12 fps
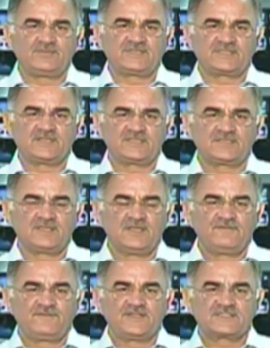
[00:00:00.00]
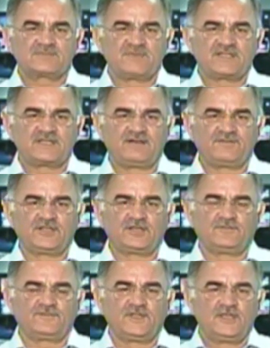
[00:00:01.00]
He was first made
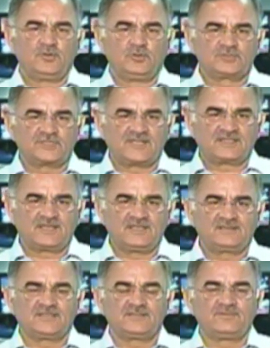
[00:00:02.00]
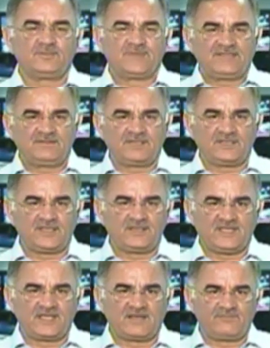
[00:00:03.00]
governor of Uttarakhand. When the
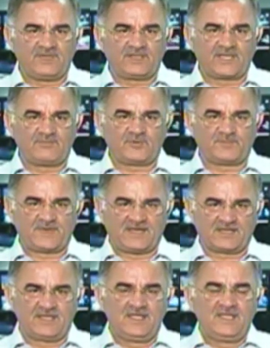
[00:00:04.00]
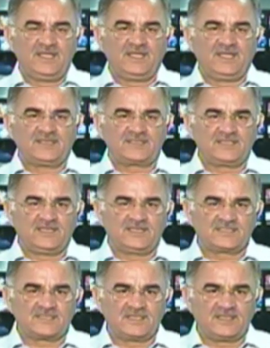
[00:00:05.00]
NDA government came to power,
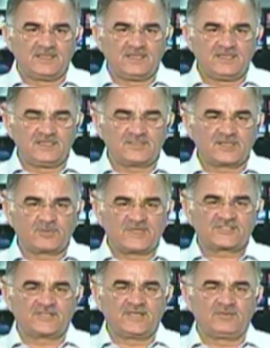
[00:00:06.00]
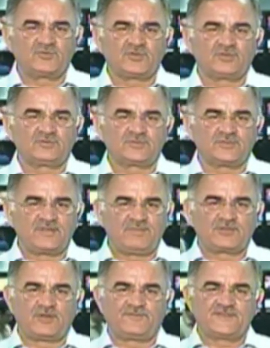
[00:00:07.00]
it requested him to
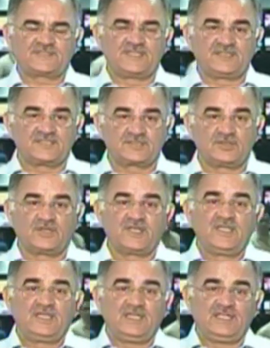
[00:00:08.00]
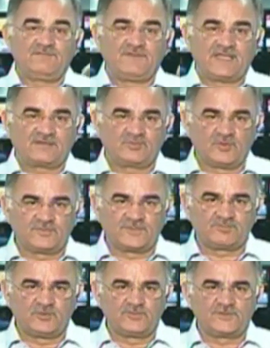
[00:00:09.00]
demit office. He did not. He in fact moved
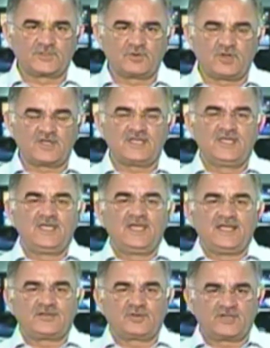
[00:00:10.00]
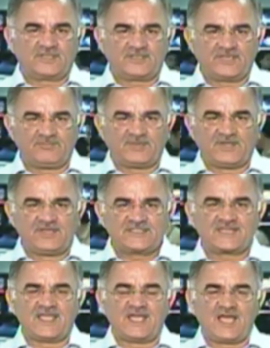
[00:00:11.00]
the court and got a temporary
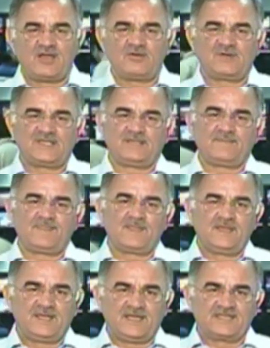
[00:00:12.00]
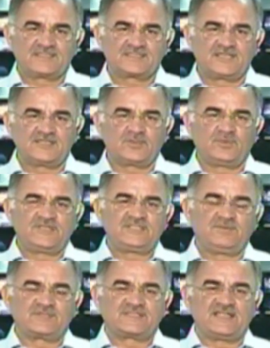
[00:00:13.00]
stay. However, as a result of which
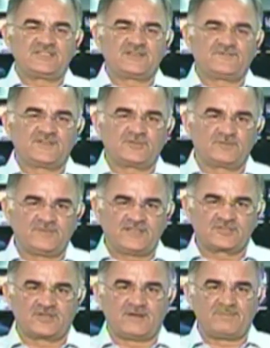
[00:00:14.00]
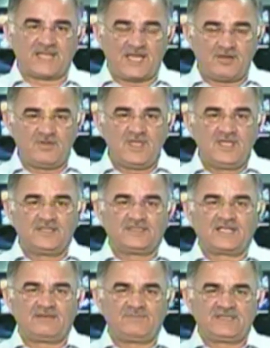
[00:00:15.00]
he was then shifted to Mizoram. Now
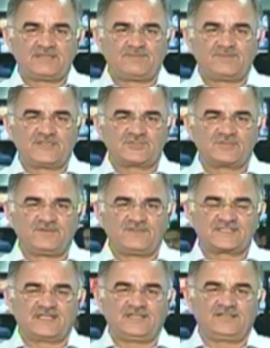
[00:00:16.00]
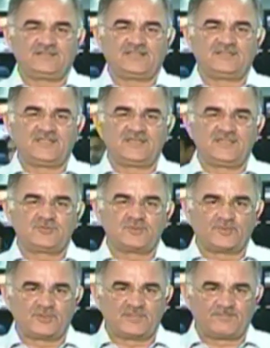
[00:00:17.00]
the government appears to have decided that they need to
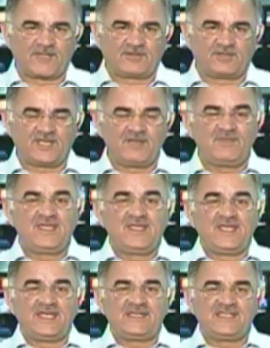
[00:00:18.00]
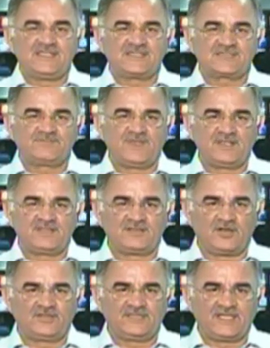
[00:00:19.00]
pull the plug on him, and
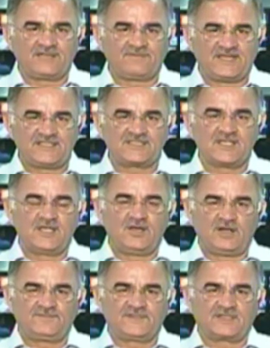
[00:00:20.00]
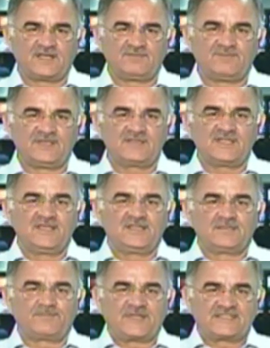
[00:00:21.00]
on the advice of the government,
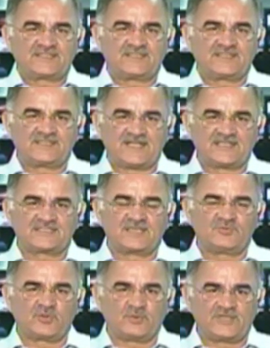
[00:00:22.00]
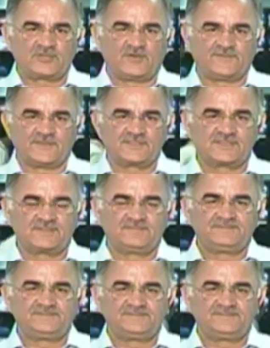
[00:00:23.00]
the president has asked him to quit office.